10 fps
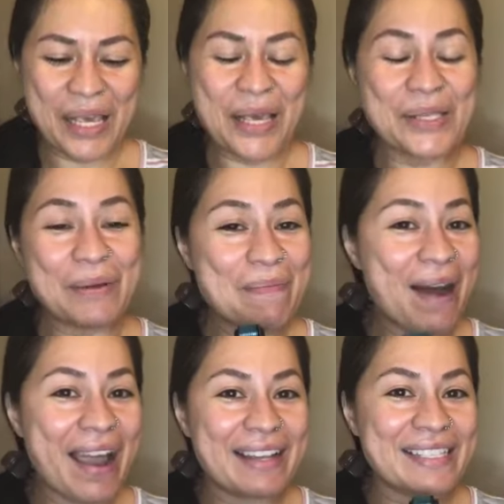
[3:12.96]
So
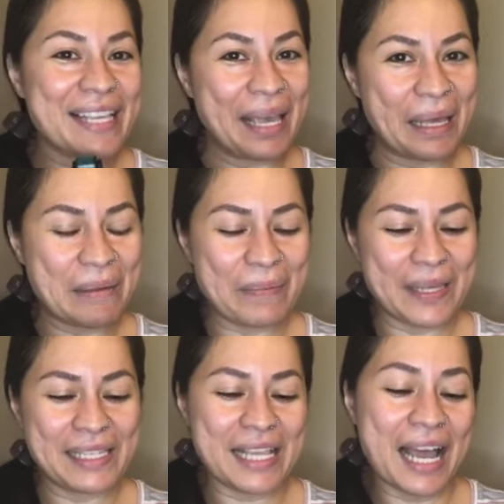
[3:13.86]
my tip
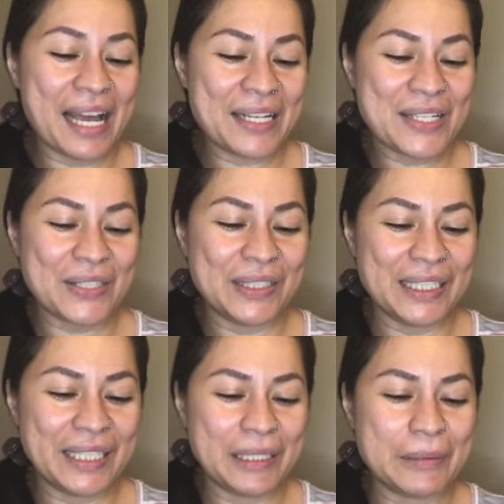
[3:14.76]
is
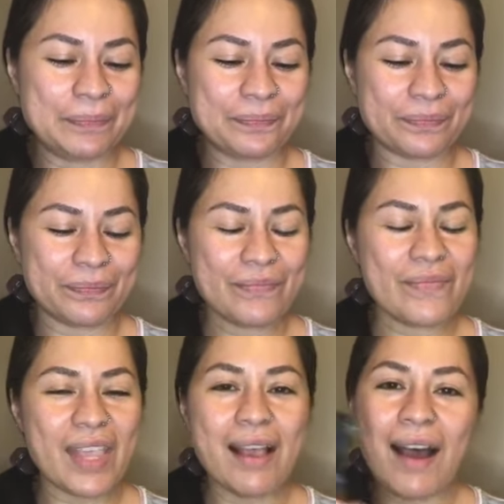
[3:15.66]
actually,
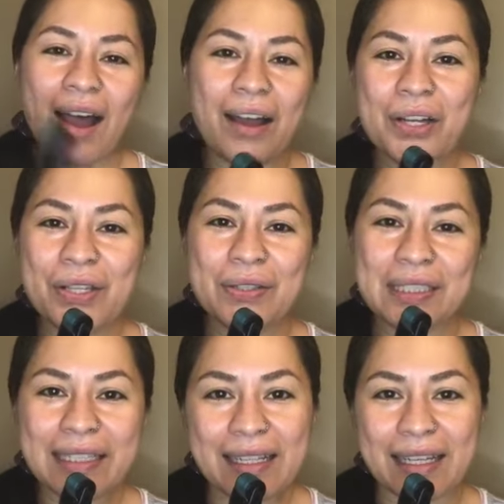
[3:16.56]
how do you
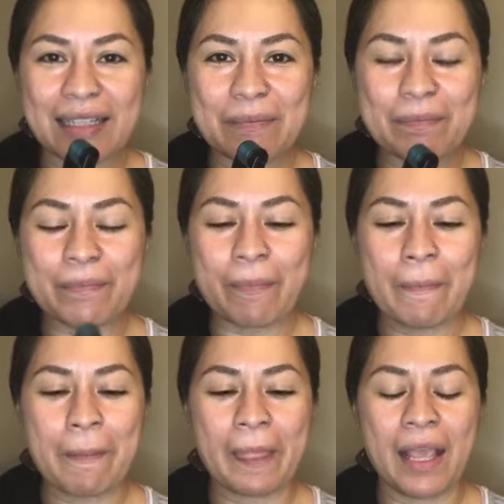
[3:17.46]
clean it?
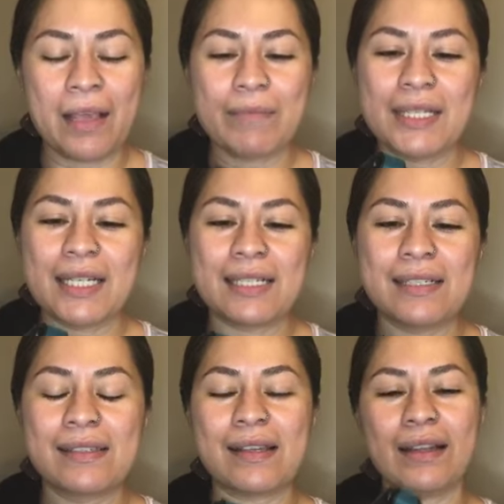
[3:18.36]

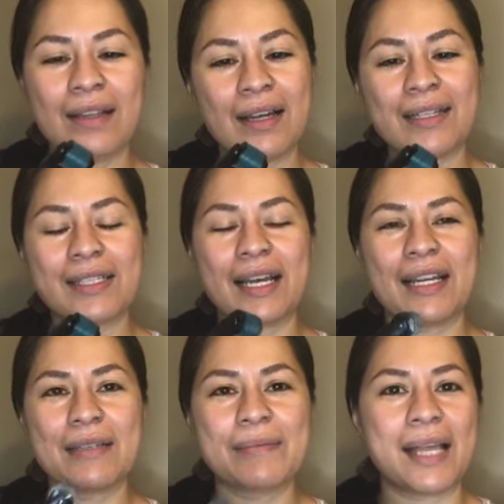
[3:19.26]
Because a lot of
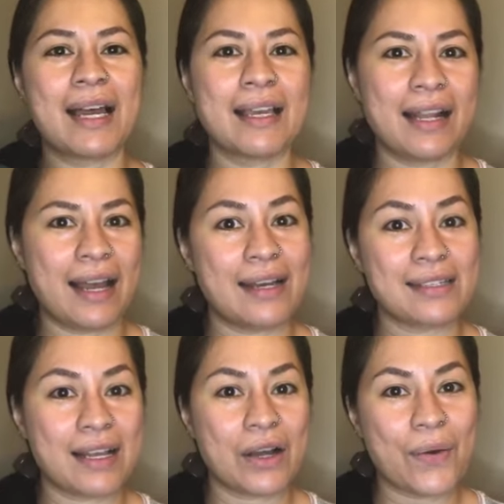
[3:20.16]
times I get asked
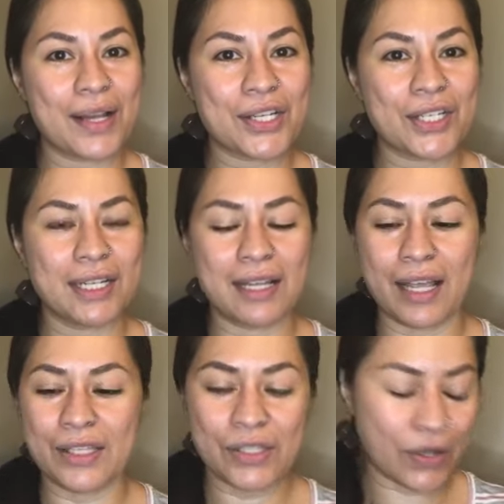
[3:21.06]
that question,
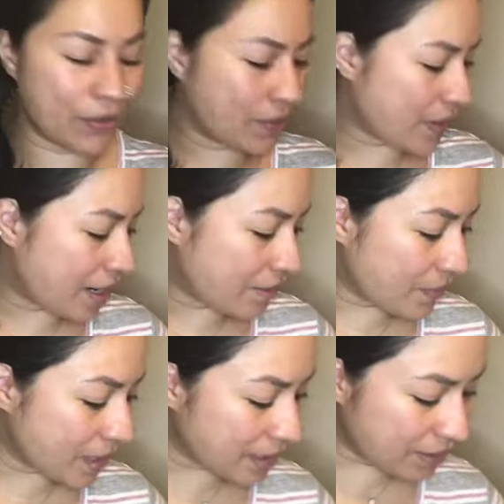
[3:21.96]
and so I
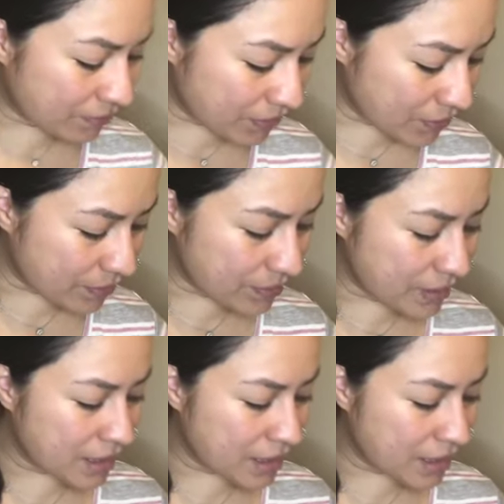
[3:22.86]
wanna give you